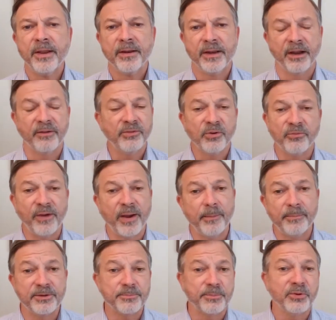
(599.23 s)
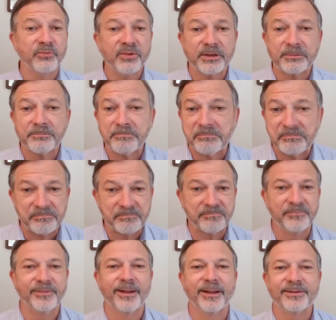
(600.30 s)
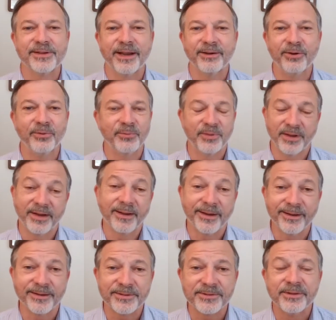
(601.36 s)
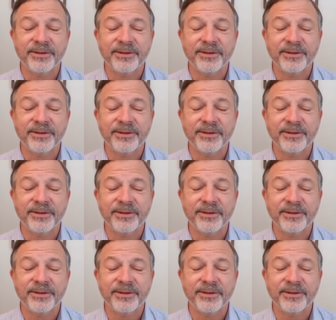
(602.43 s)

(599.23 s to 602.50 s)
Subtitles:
Now, if your family is perfect, as I don't think it is,